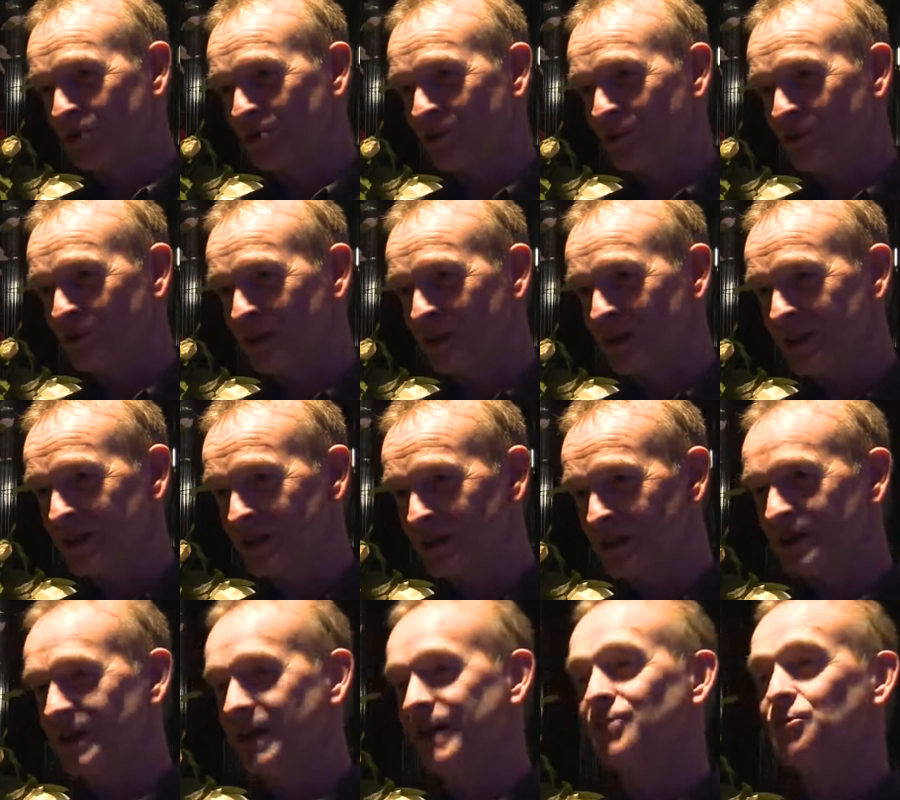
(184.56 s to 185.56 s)
population
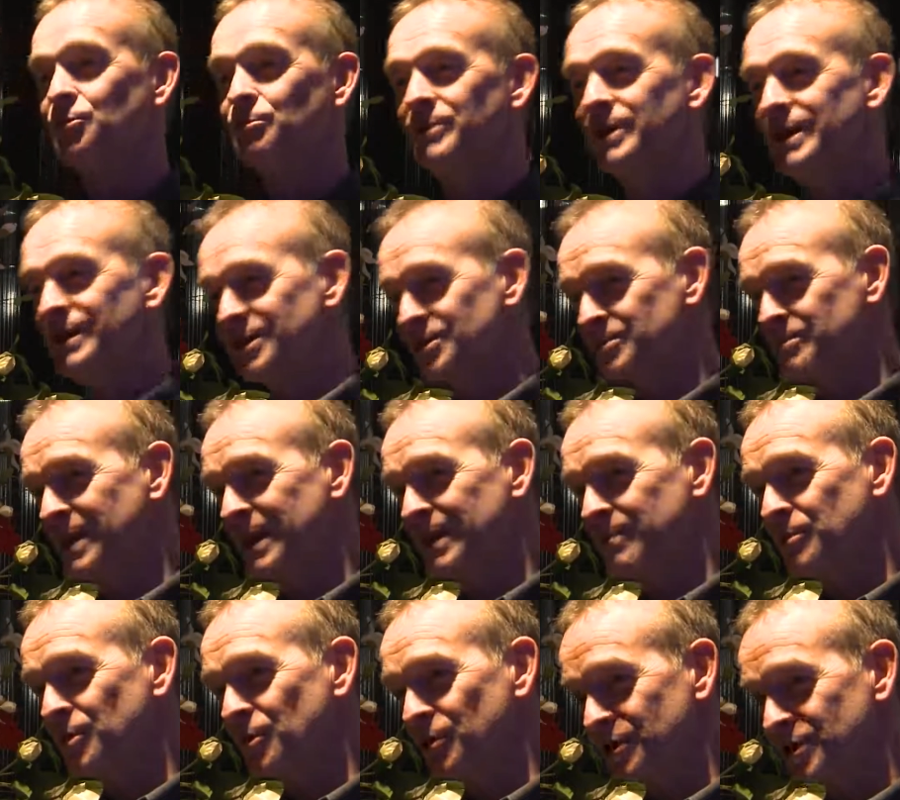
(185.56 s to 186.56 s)
and to build this black
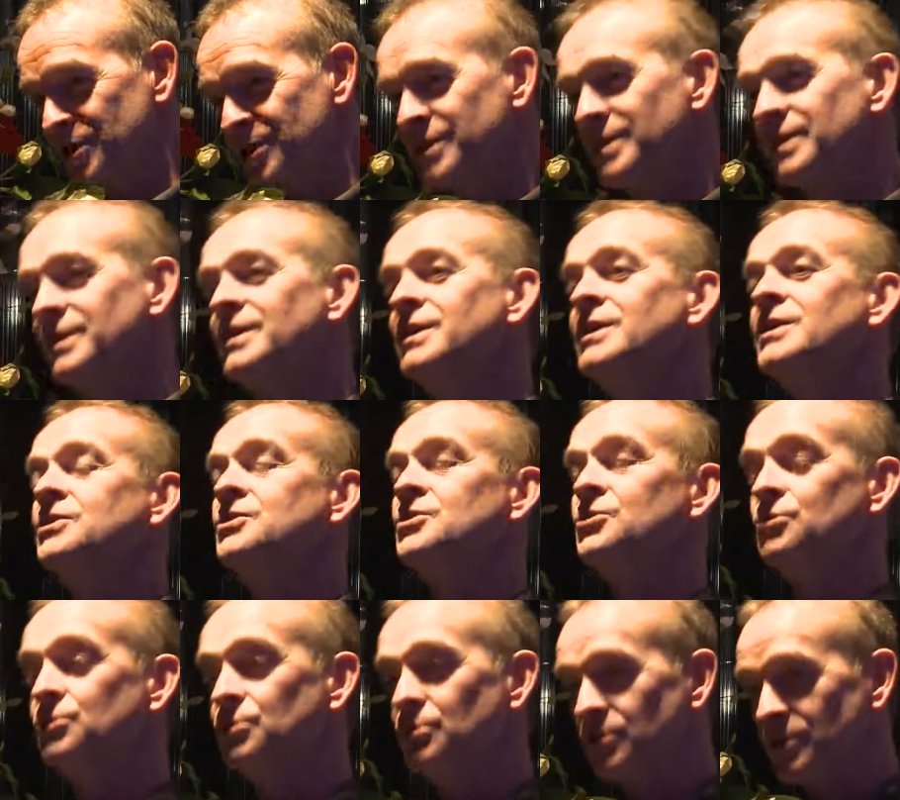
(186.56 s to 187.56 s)
box
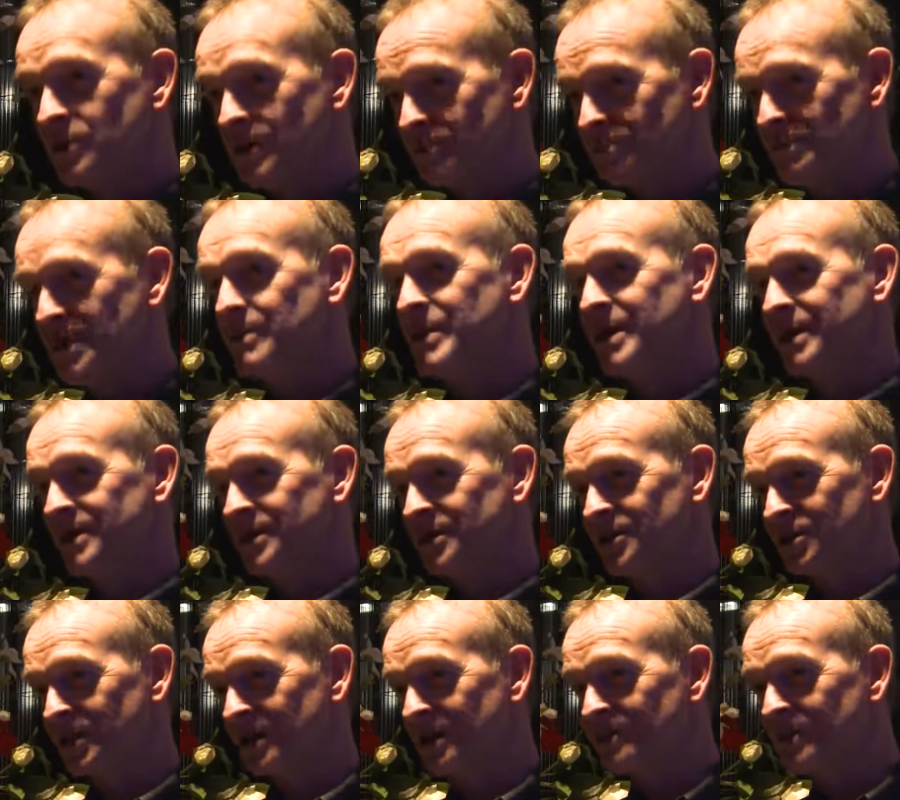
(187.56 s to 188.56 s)
to mimic the
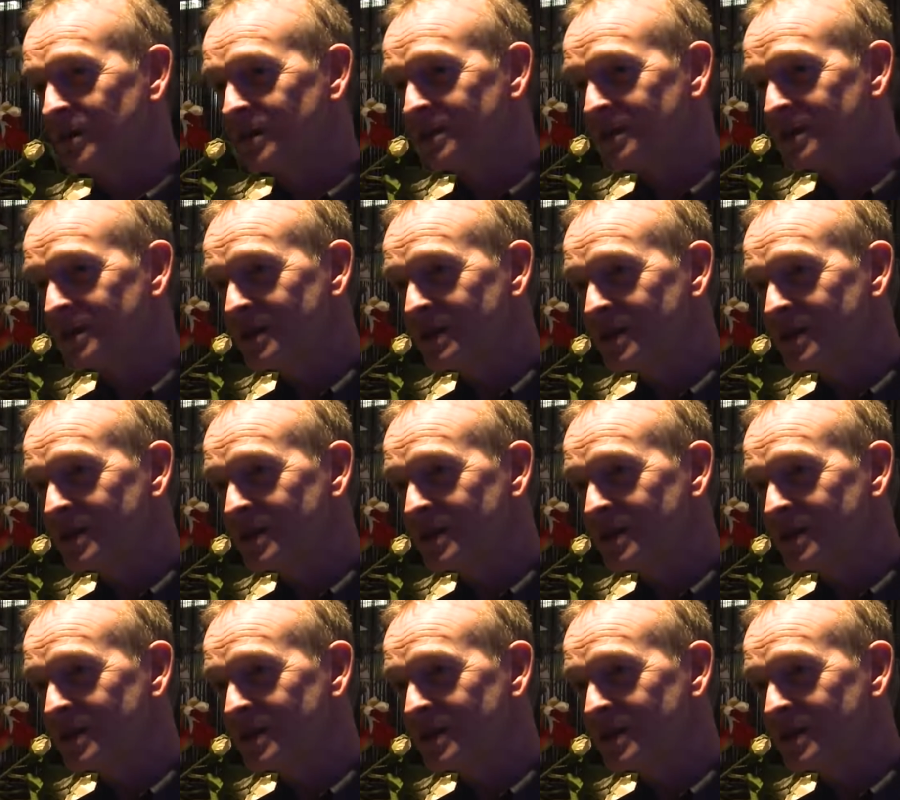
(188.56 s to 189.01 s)
treatment.